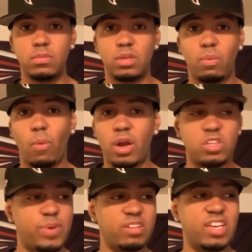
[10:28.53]
What, is
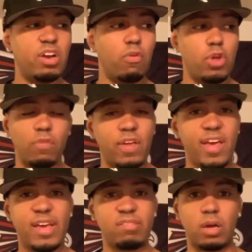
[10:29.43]
because you don't think he
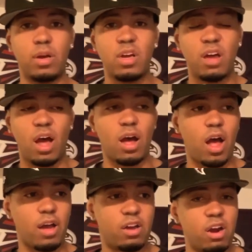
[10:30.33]
gives
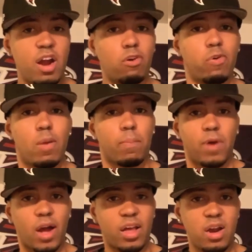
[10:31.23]
a good
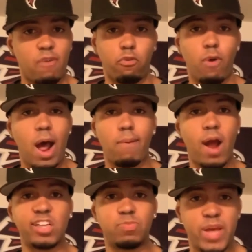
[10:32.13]
enough rah-rah
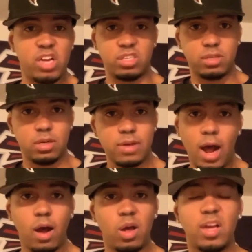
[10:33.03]
speech?
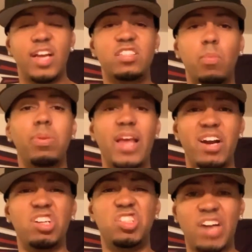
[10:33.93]
No, it's the
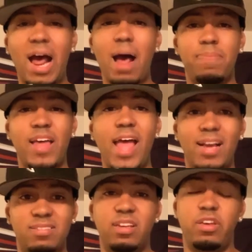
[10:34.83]
player's job to
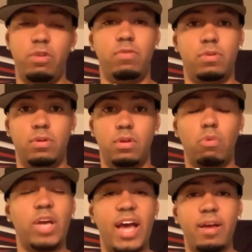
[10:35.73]
execute,
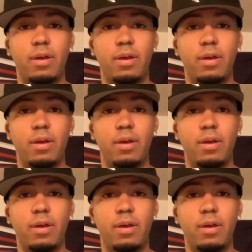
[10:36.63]
okay?